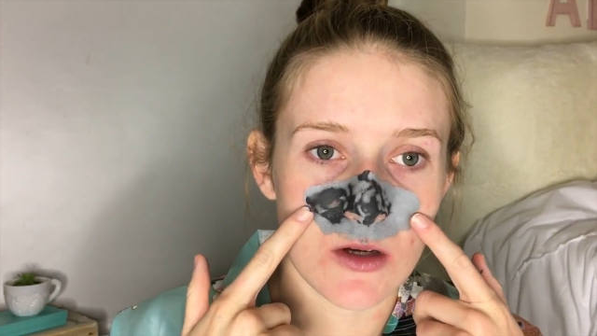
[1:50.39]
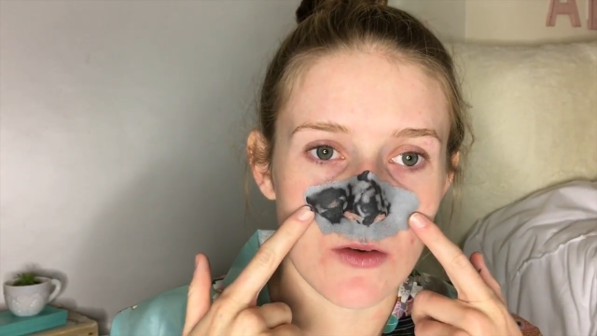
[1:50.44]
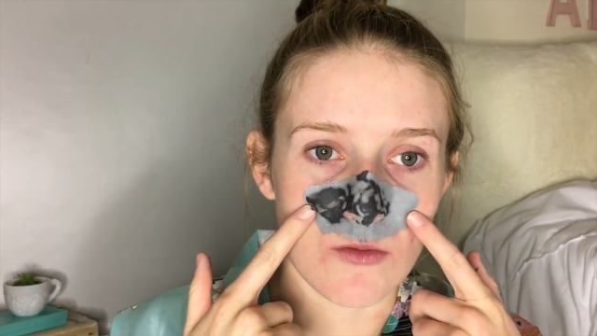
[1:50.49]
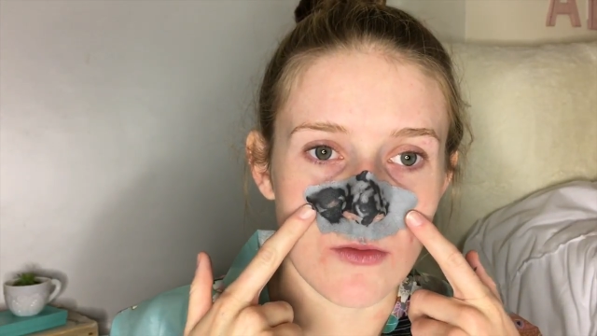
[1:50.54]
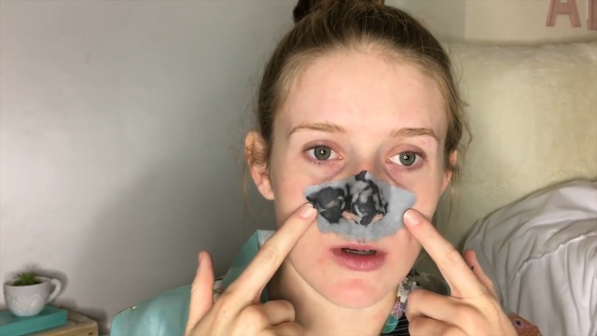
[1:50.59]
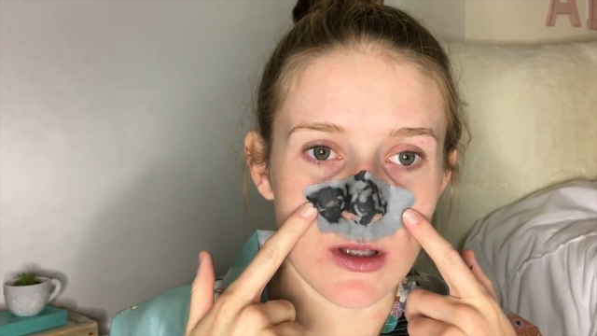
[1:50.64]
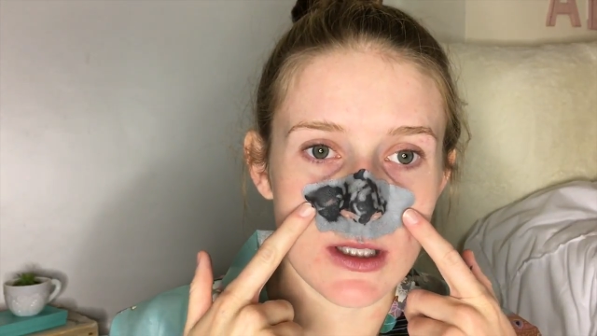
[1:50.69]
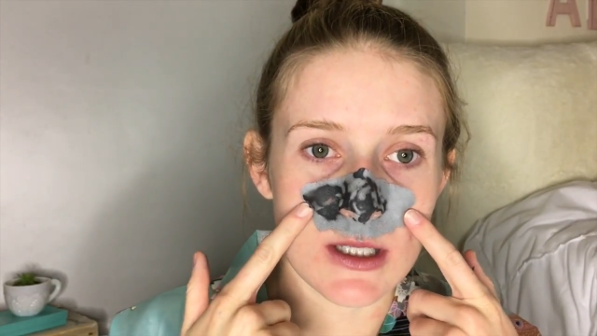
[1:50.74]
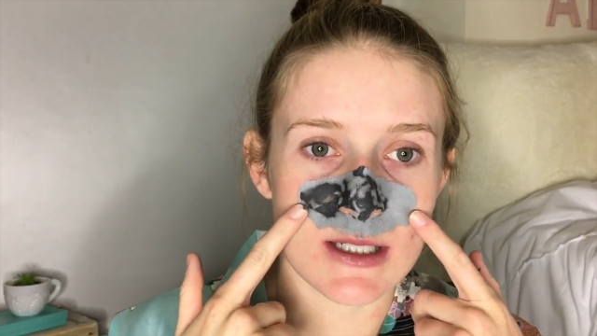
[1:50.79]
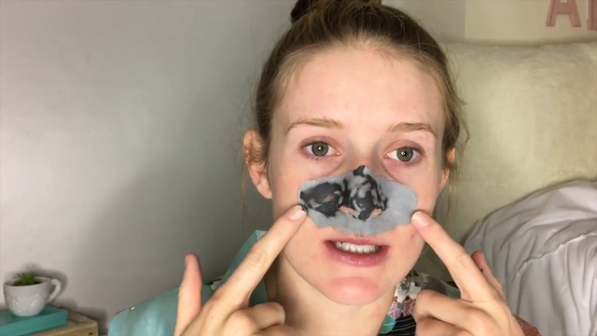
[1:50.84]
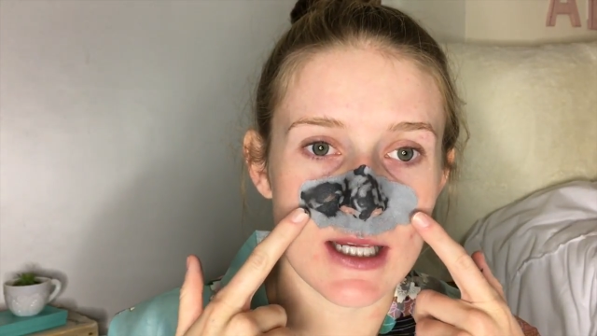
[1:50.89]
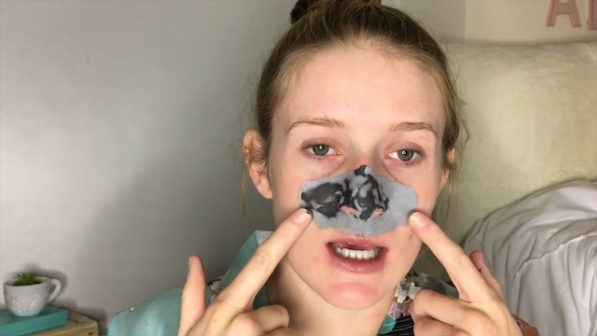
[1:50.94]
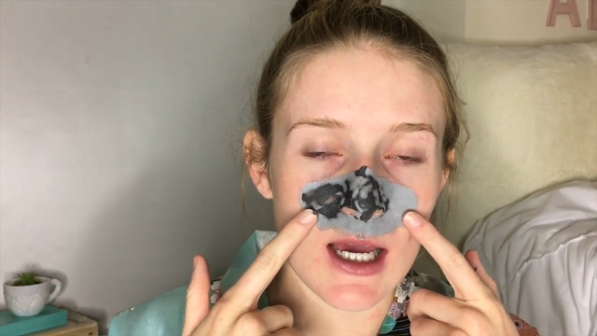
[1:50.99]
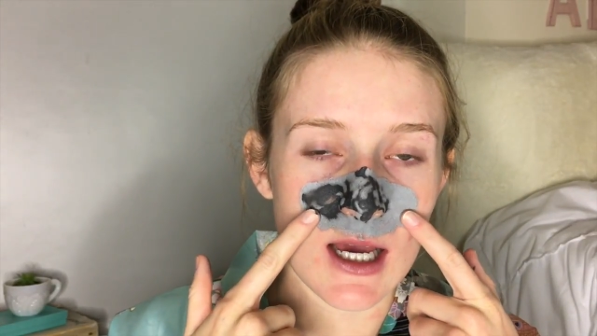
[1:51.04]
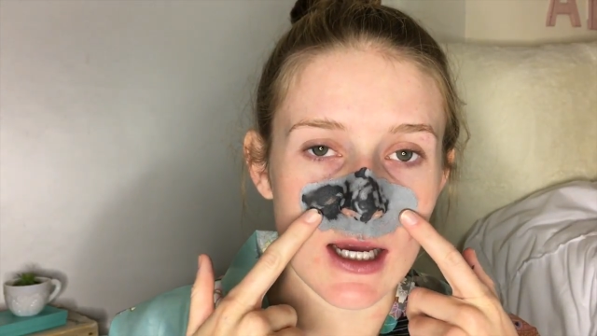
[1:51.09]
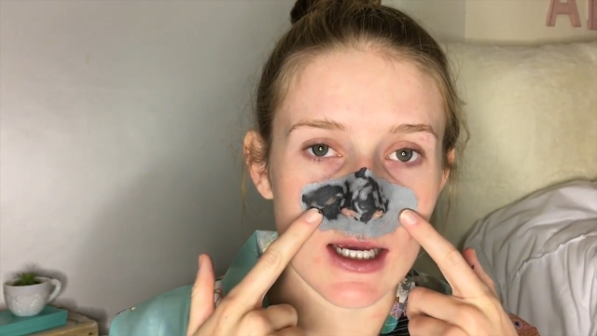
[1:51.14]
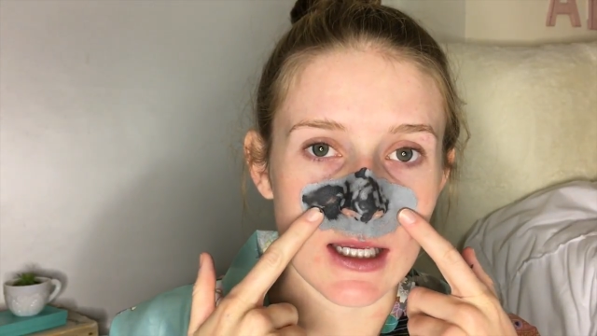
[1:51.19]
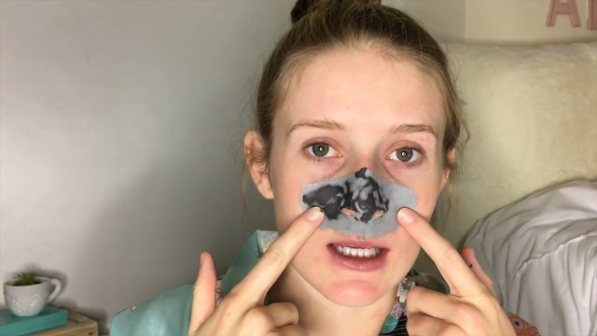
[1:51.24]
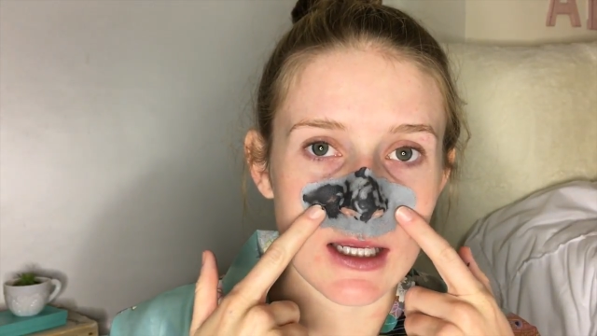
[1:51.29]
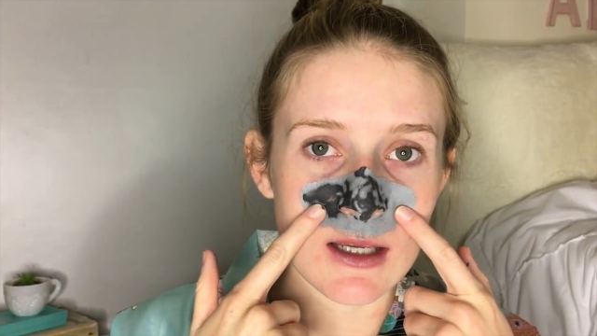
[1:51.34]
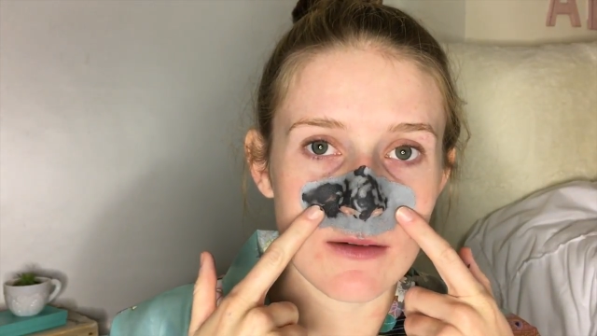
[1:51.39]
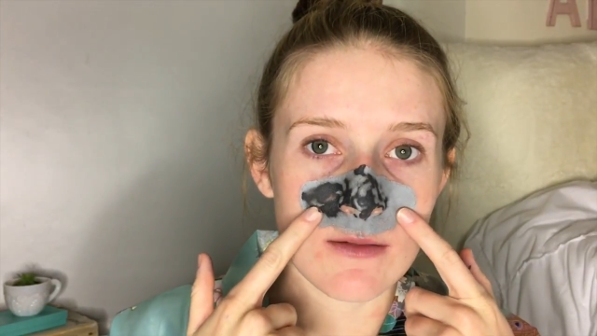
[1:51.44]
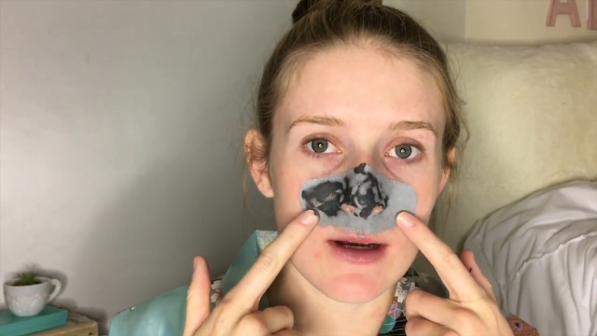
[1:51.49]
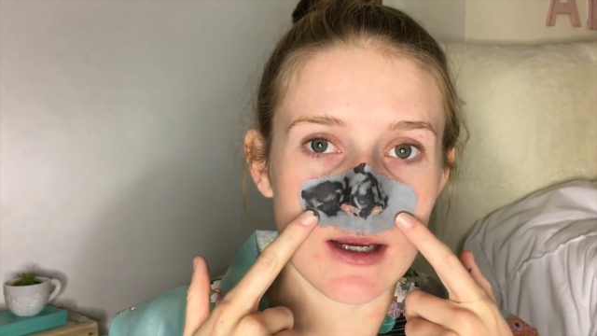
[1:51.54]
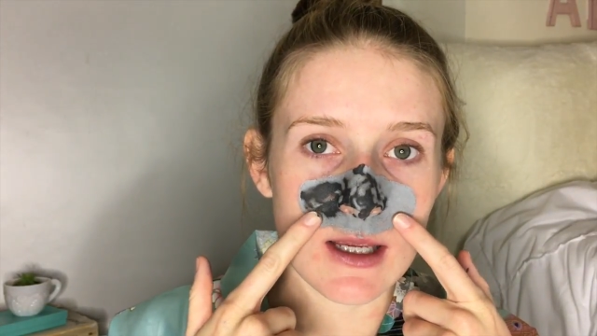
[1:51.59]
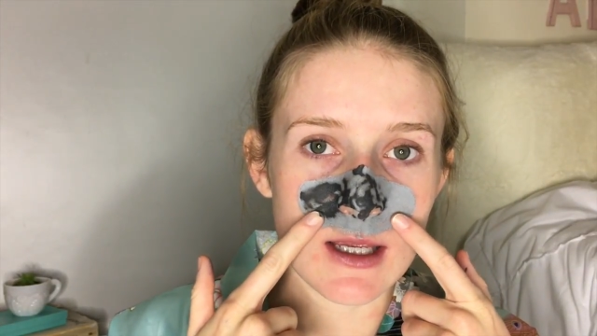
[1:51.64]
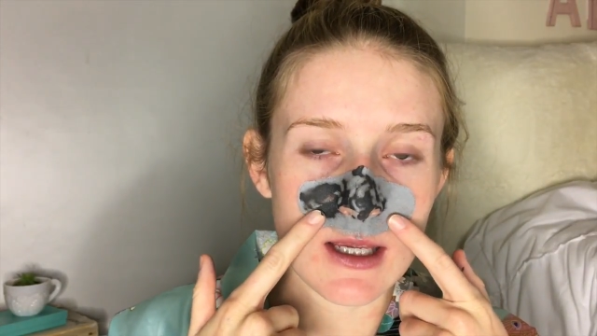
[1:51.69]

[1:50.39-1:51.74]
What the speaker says: really tight right